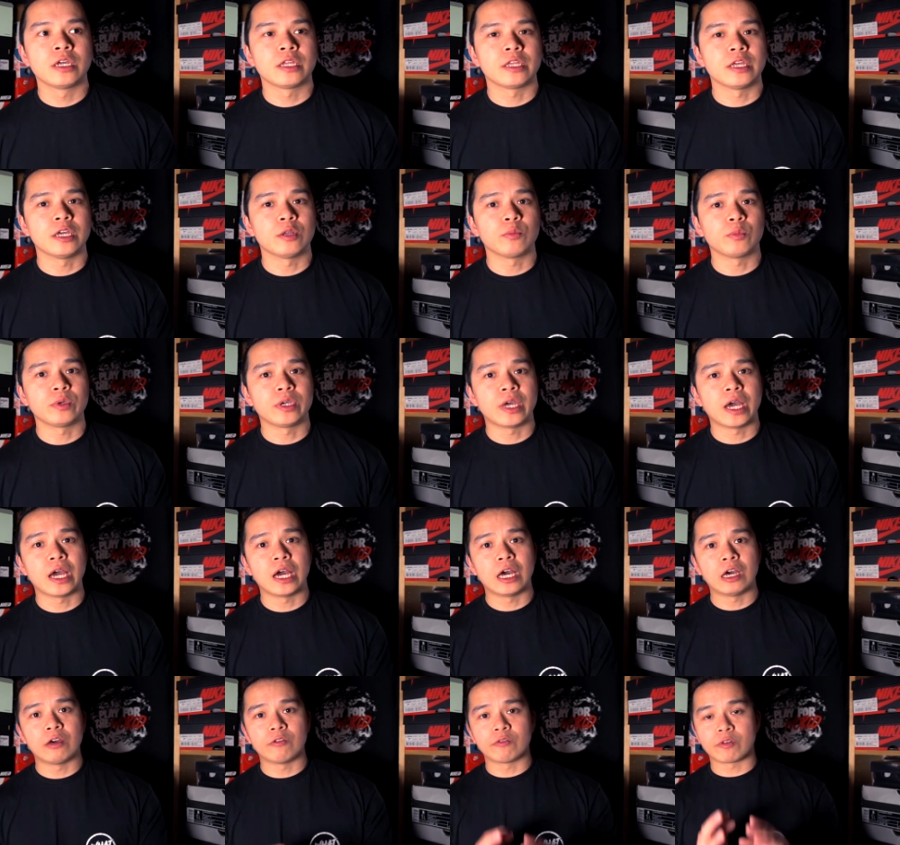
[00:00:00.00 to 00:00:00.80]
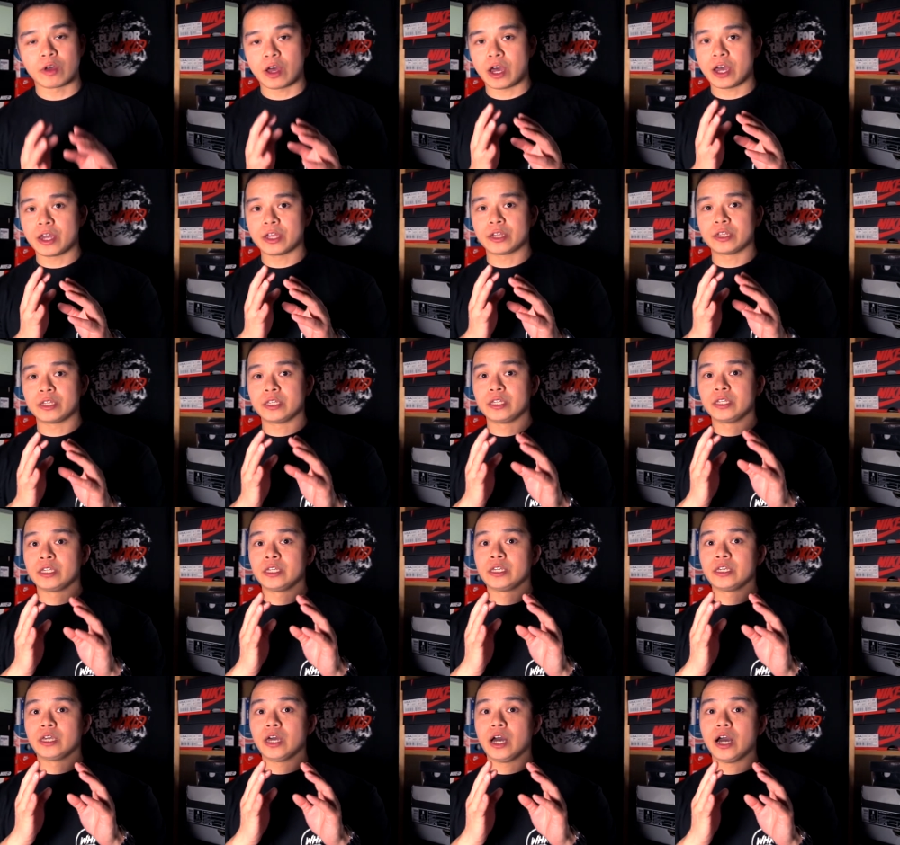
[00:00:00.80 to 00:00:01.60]
Then we have
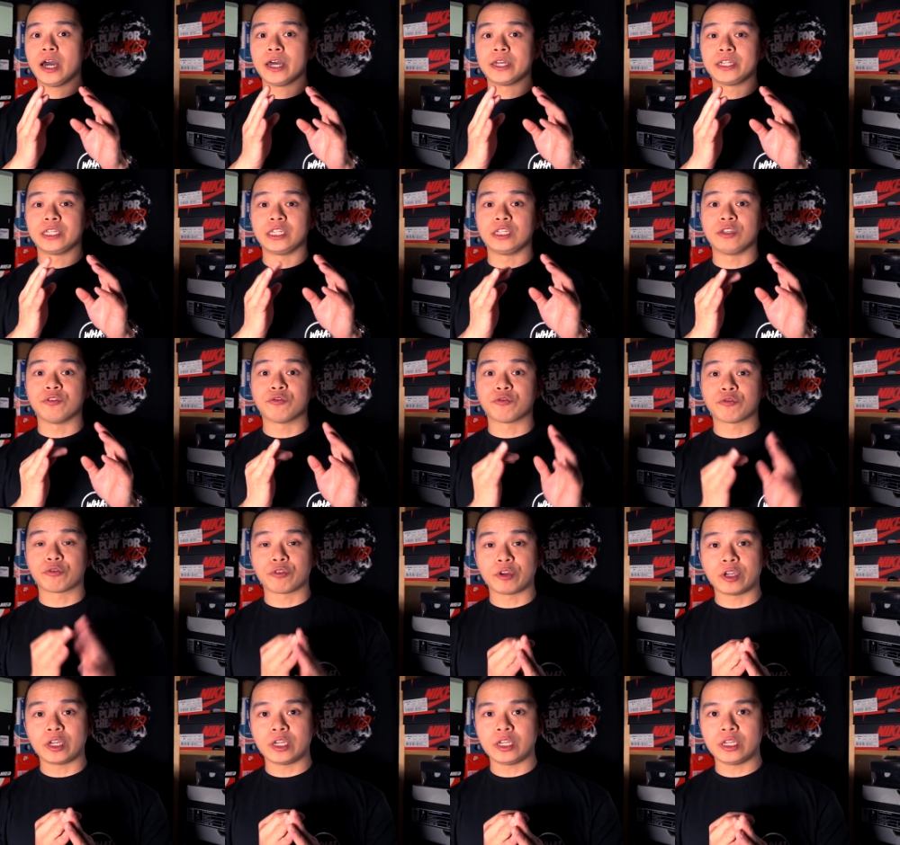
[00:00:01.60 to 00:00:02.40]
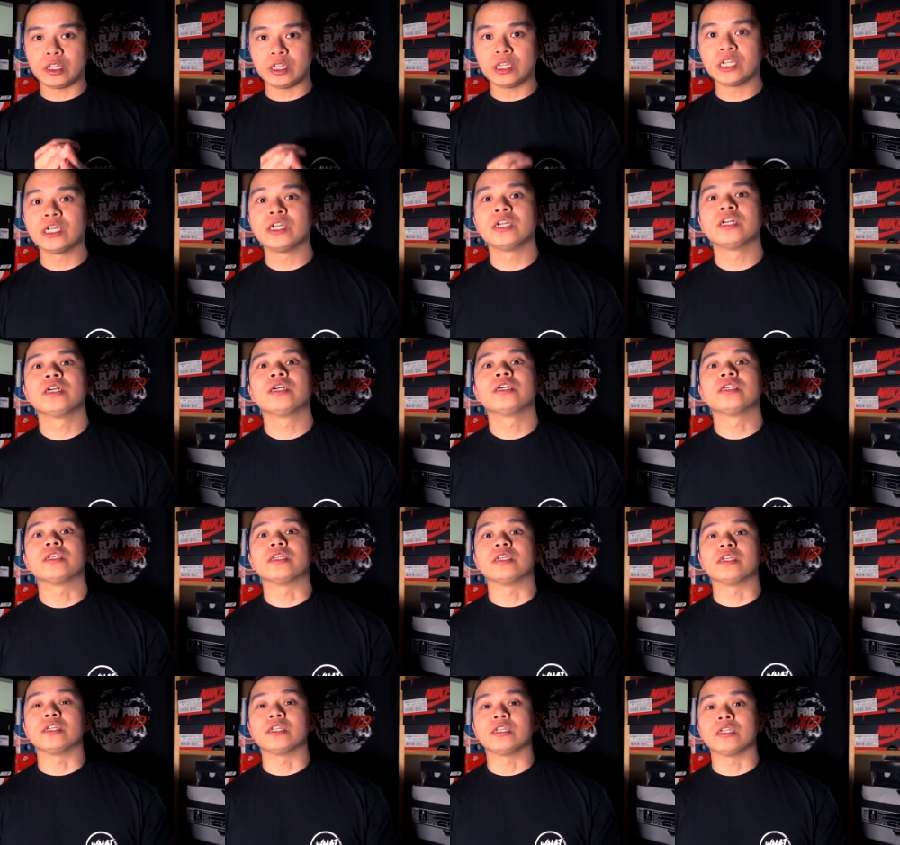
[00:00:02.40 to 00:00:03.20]
the ID3,
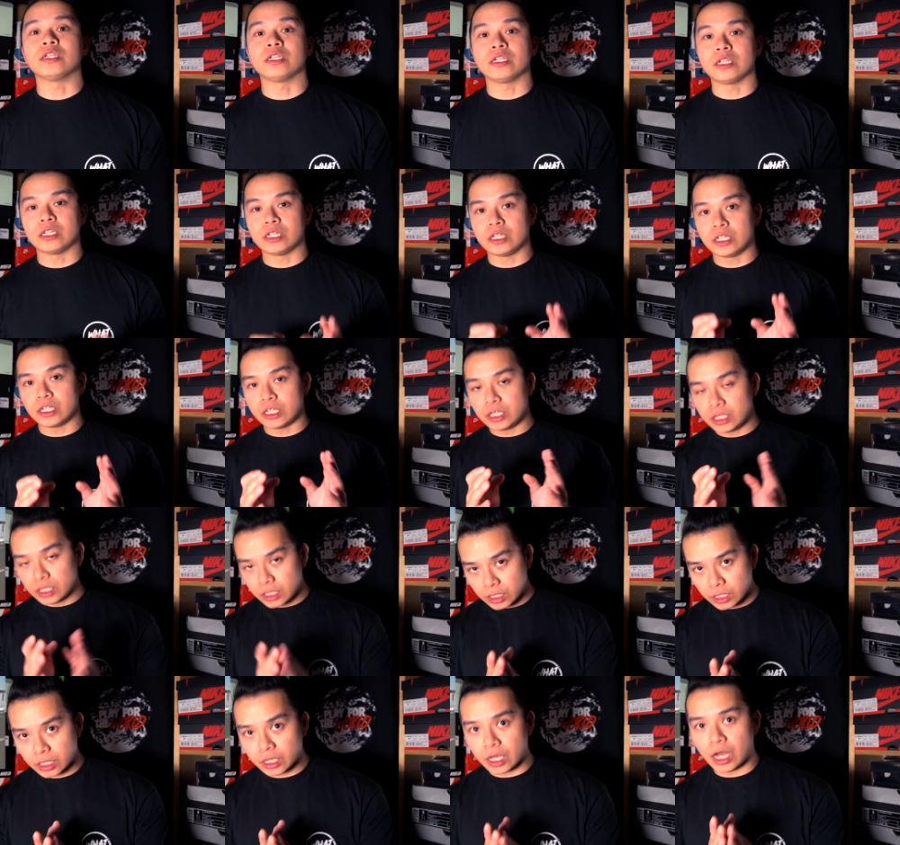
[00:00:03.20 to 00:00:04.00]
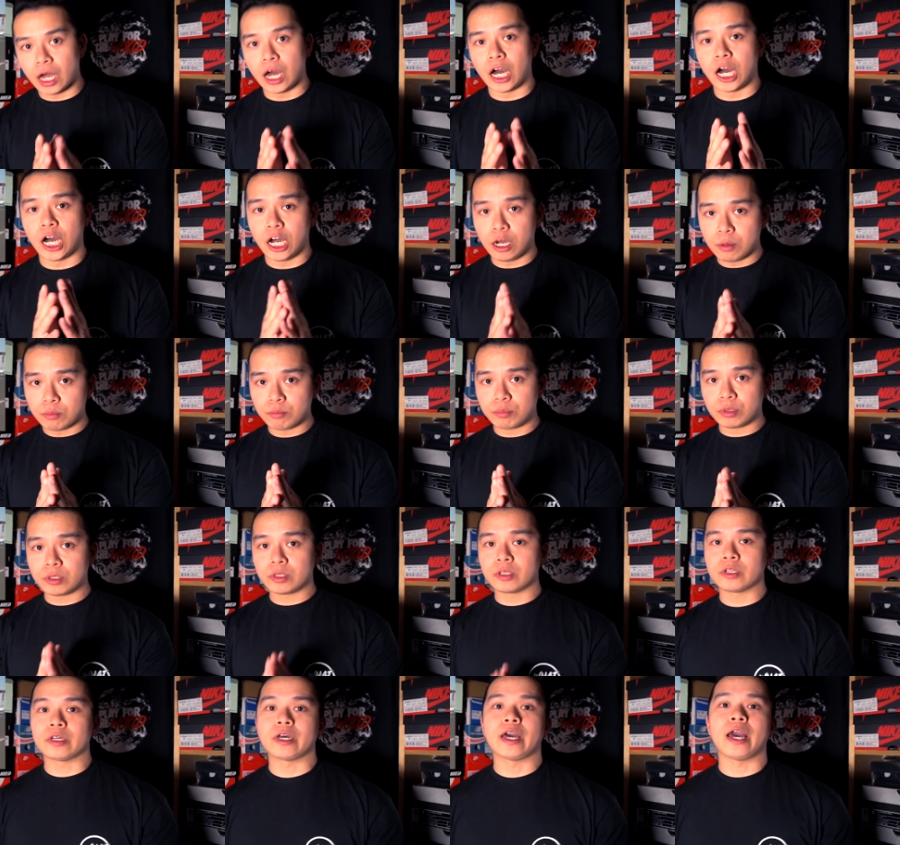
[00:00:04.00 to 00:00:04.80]
the E Up,
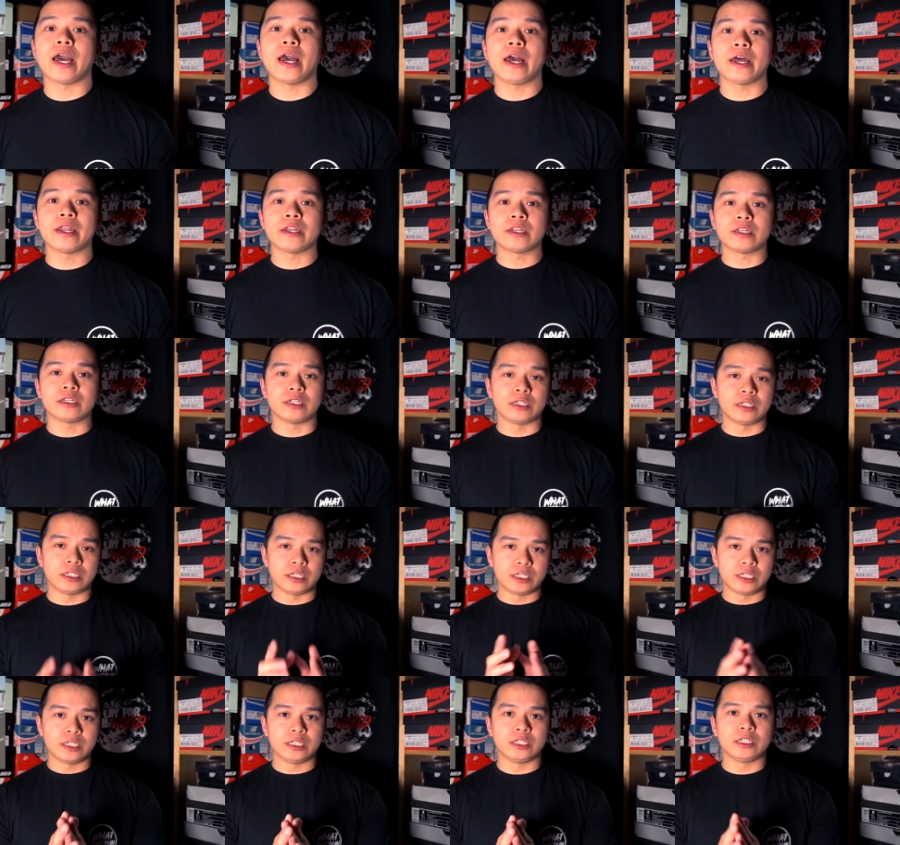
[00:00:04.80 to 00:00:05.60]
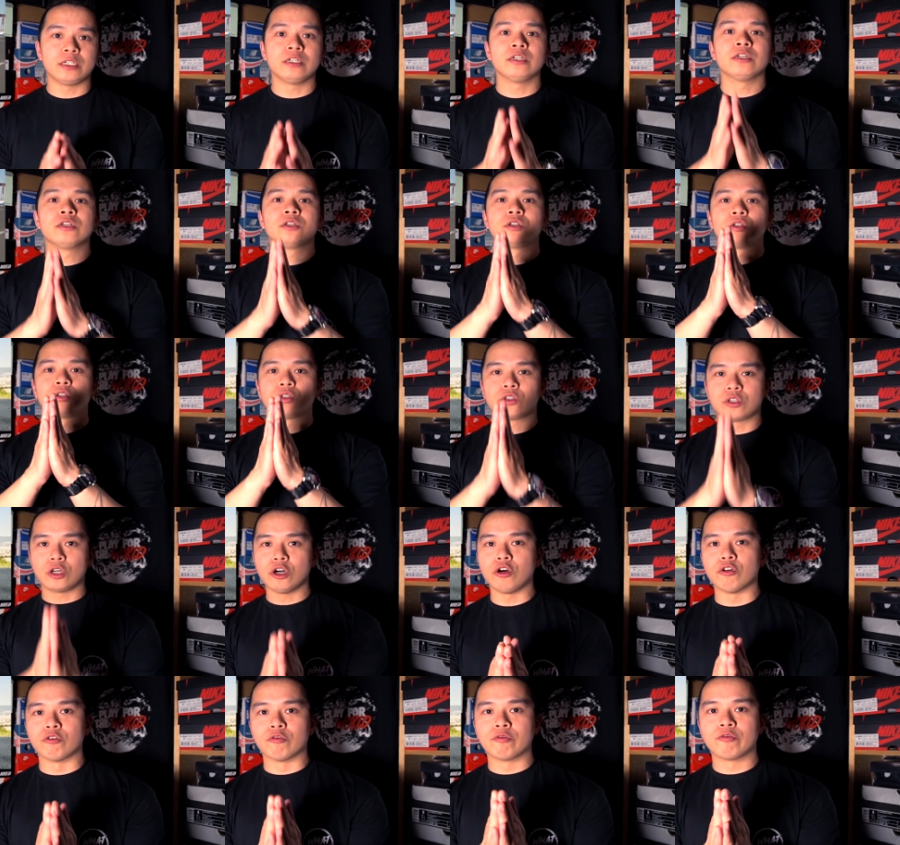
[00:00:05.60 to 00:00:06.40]
and the E
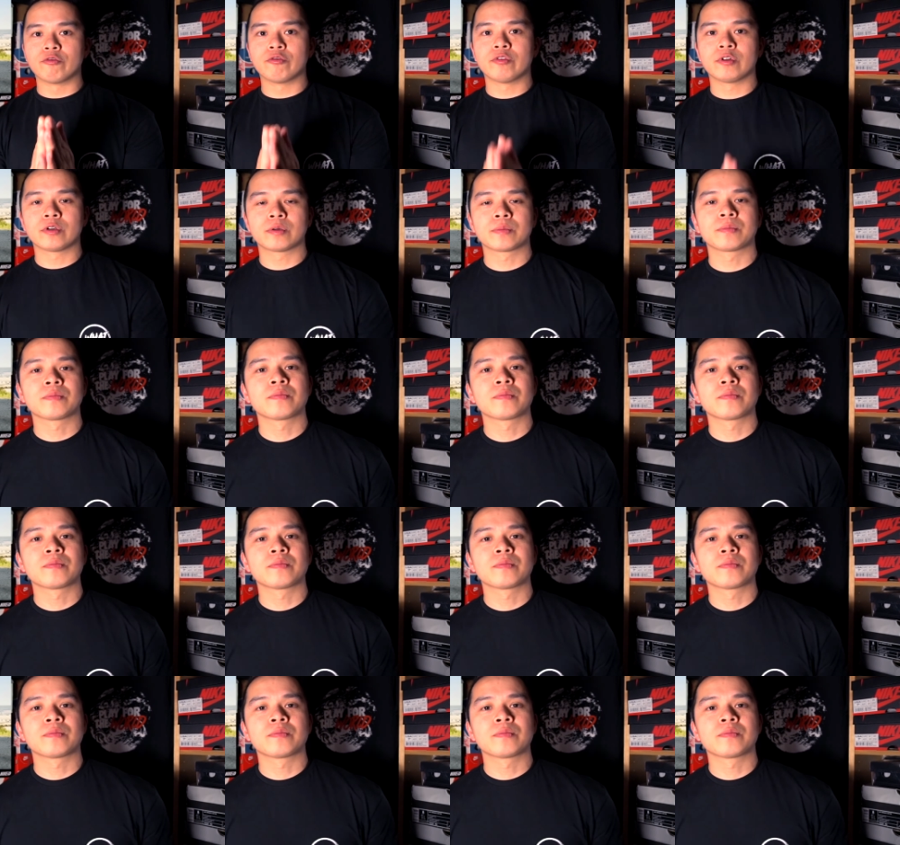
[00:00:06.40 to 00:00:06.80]
Golf.